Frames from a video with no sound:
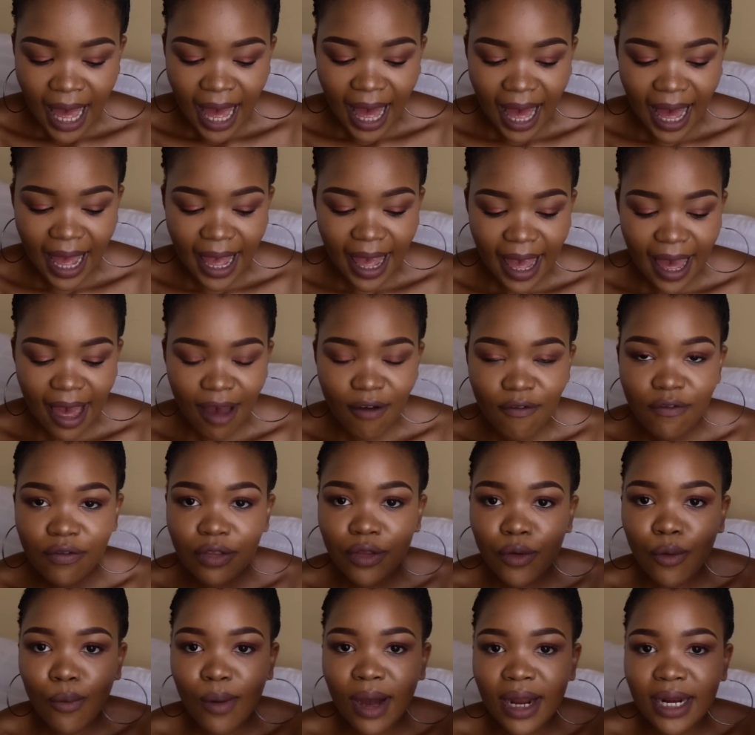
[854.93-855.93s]
I have
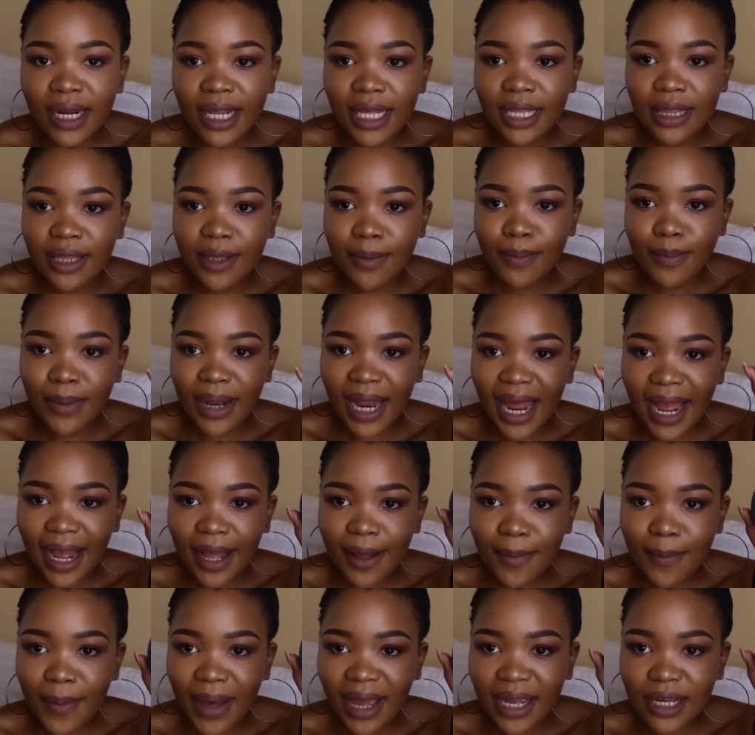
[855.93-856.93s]
the one in the
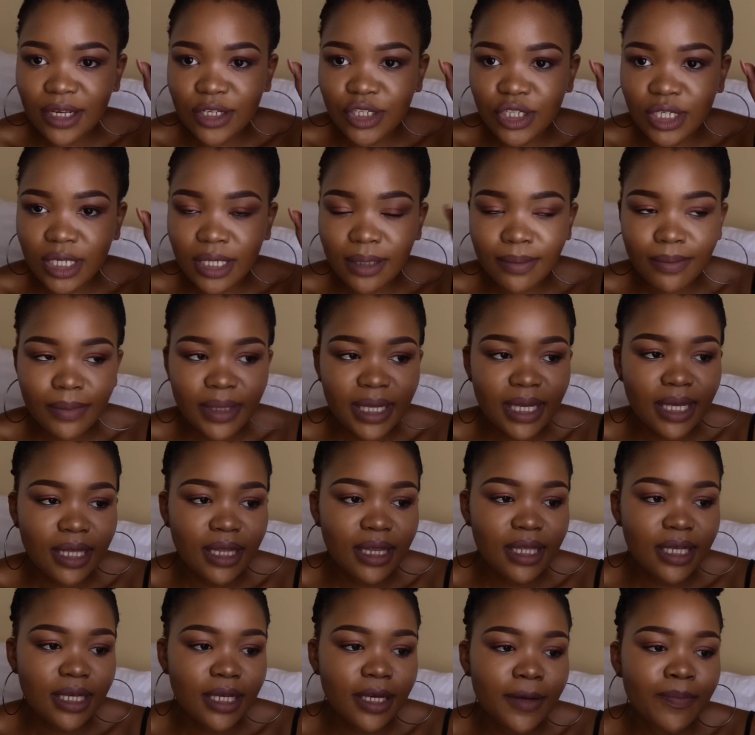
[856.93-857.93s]
black packaging, being
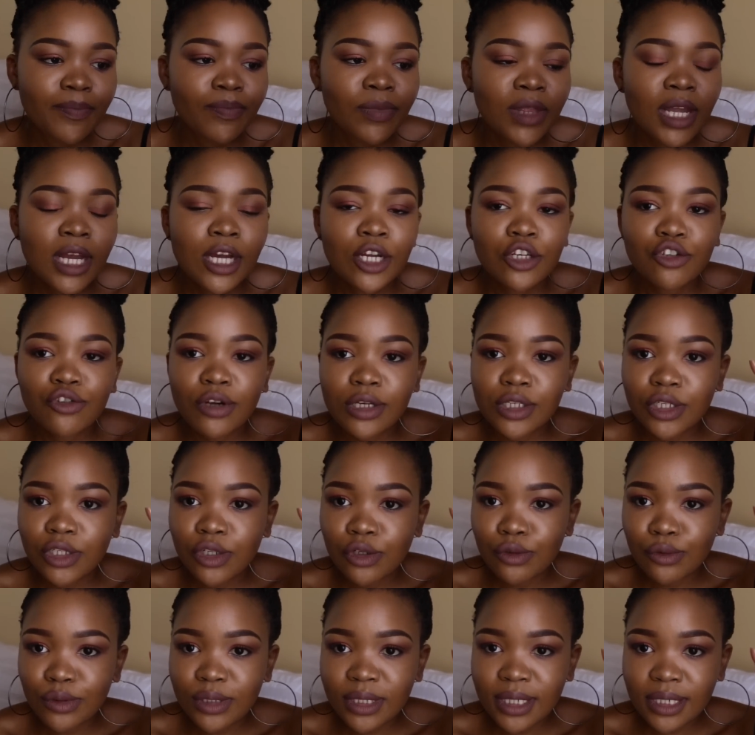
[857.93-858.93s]
the
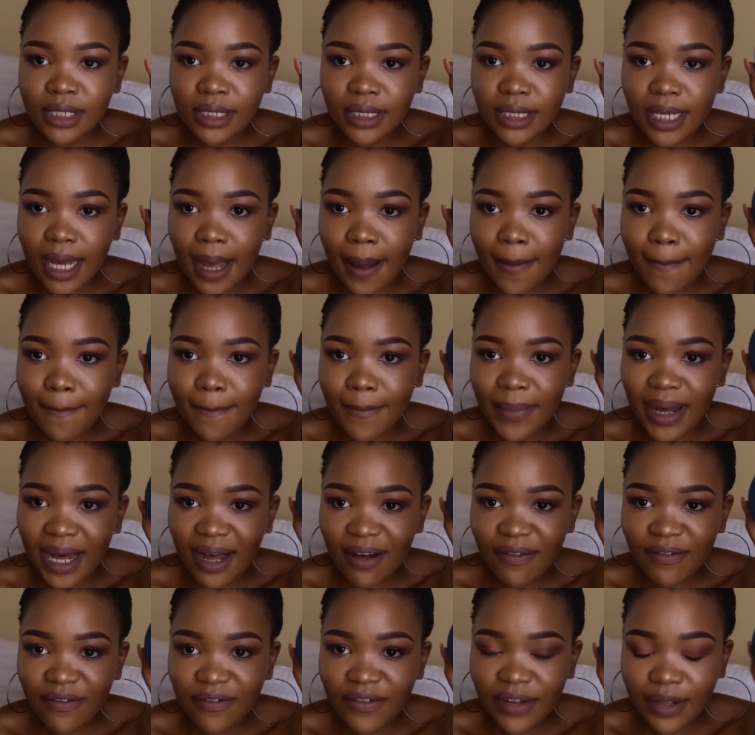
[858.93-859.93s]
translucent
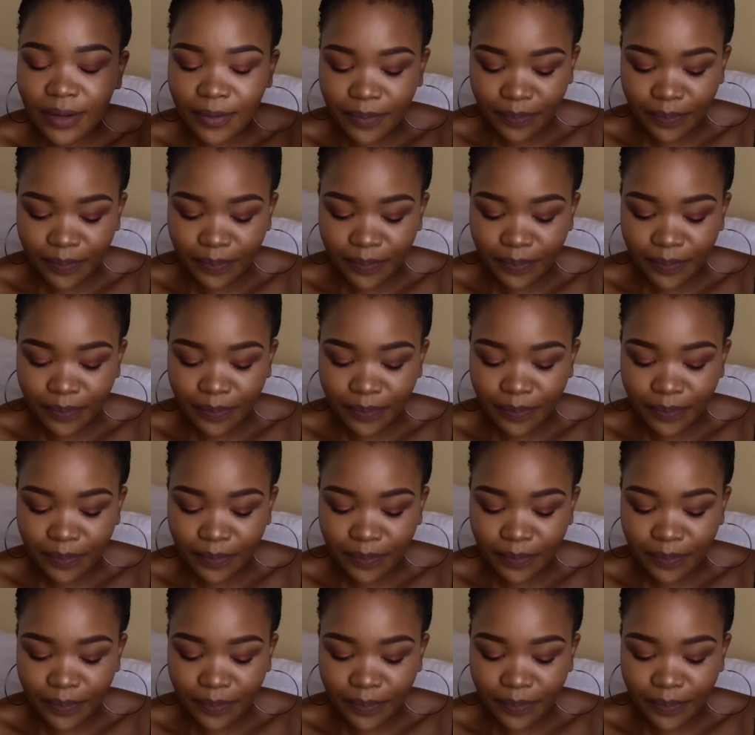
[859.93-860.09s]
buff,